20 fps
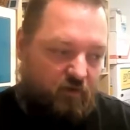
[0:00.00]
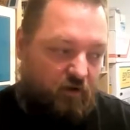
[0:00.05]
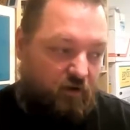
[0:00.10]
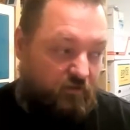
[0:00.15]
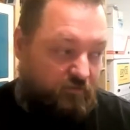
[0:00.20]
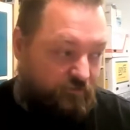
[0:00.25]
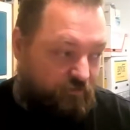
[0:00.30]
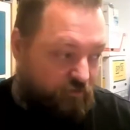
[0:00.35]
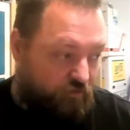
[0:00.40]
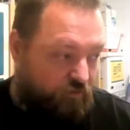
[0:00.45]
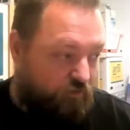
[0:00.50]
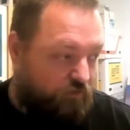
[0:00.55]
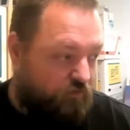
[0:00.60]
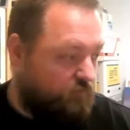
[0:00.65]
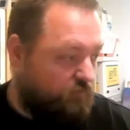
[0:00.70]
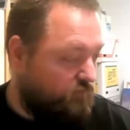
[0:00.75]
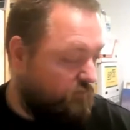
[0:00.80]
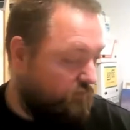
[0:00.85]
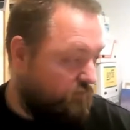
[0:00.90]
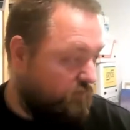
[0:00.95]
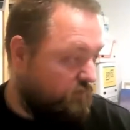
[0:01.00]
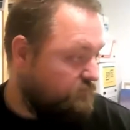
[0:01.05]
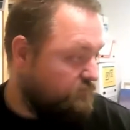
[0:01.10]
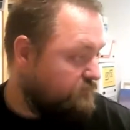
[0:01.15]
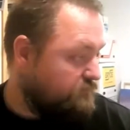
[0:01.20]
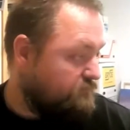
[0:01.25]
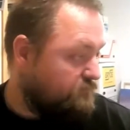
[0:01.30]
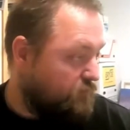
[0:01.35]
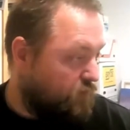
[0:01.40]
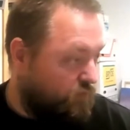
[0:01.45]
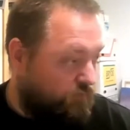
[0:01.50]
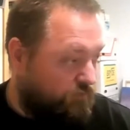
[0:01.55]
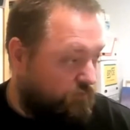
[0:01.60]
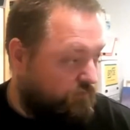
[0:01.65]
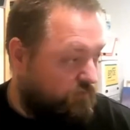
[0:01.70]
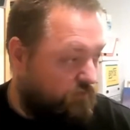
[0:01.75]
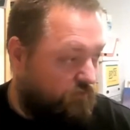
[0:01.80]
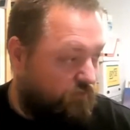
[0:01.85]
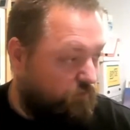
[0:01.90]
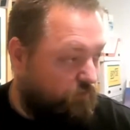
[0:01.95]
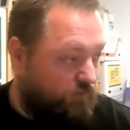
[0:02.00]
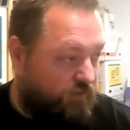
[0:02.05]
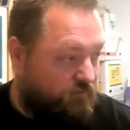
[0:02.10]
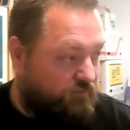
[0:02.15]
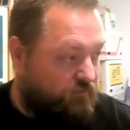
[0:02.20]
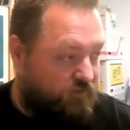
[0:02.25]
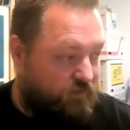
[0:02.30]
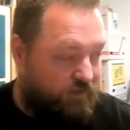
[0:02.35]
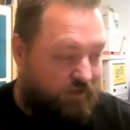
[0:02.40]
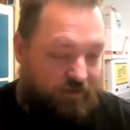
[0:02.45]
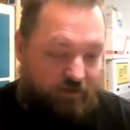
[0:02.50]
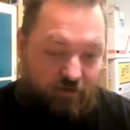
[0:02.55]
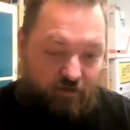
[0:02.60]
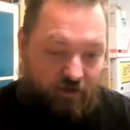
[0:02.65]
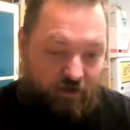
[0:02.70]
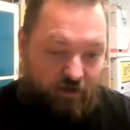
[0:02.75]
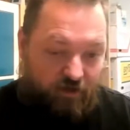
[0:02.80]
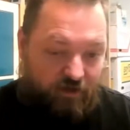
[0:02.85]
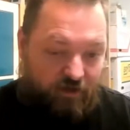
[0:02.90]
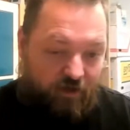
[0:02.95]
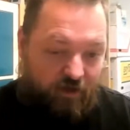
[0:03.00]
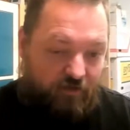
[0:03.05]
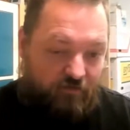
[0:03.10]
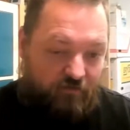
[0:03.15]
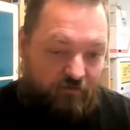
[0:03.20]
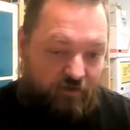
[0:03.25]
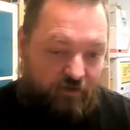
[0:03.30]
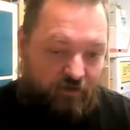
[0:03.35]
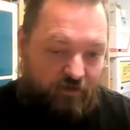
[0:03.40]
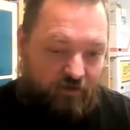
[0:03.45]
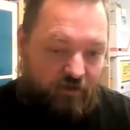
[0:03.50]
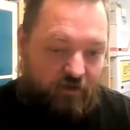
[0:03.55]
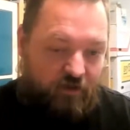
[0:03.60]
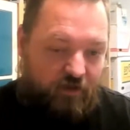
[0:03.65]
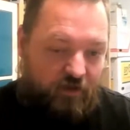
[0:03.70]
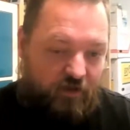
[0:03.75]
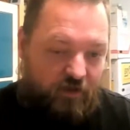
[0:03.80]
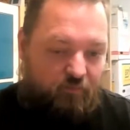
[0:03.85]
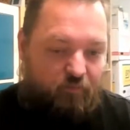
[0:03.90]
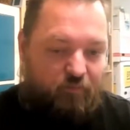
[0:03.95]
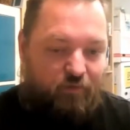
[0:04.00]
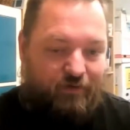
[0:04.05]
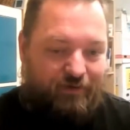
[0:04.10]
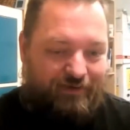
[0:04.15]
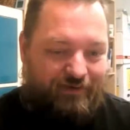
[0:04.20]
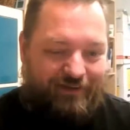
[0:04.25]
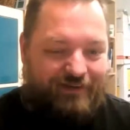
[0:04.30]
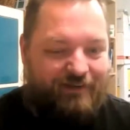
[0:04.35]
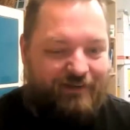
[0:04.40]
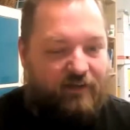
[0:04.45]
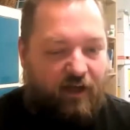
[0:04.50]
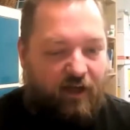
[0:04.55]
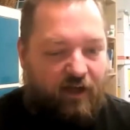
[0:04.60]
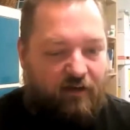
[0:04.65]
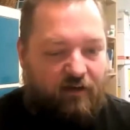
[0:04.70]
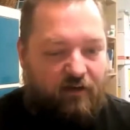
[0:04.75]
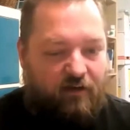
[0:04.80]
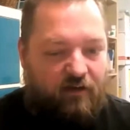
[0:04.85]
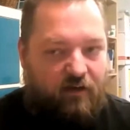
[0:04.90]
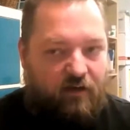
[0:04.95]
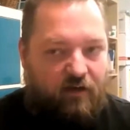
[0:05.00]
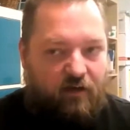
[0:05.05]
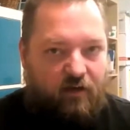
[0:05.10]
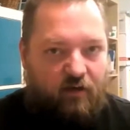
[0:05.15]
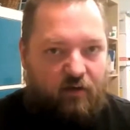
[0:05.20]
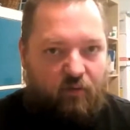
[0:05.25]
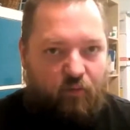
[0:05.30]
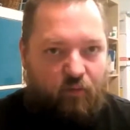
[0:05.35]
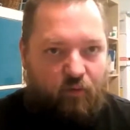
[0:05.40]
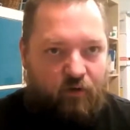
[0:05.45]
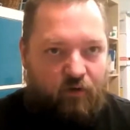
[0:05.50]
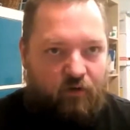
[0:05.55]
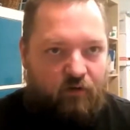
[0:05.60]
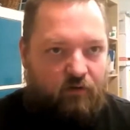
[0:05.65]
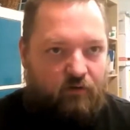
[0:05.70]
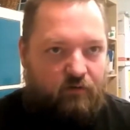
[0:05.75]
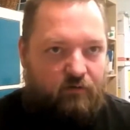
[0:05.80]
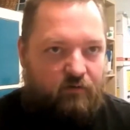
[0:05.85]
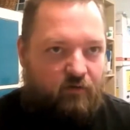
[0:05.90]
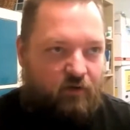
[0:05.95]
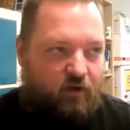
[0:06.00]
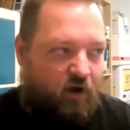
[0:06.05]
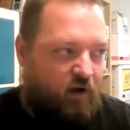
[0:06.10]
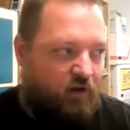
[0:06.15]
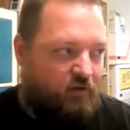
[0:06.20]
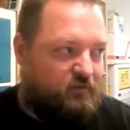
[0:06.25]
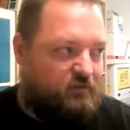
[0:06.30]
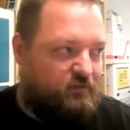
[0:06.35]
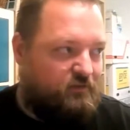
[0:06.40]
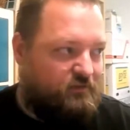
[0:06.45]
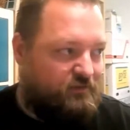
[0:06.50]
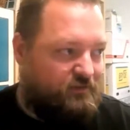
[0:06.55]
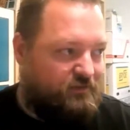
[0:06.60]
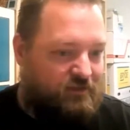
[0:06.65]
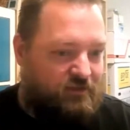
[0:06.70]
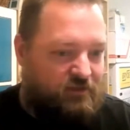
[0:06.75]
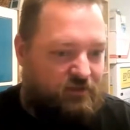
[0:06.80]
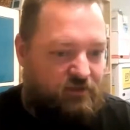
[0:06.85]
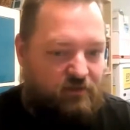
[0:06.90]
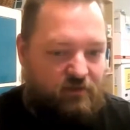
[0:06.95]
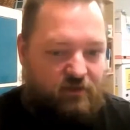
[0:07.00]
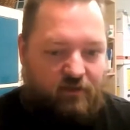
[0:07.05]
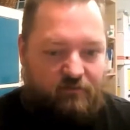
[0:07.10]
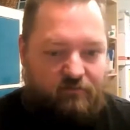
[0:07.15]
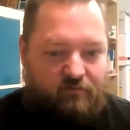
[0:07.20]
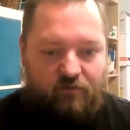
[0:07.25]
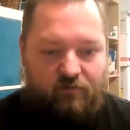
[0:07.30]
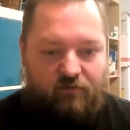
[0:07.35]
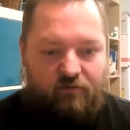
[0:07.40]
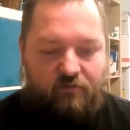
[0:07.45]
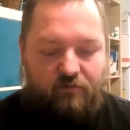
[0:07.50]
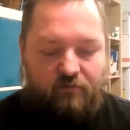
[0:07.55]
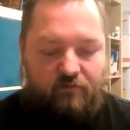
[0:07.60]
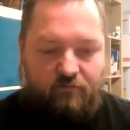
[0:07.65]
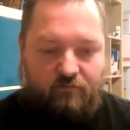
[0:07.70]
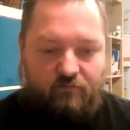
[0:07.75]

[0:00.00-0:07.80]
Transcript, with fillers: a few or most or whatever, I, I can't really predict that, will not see it at first.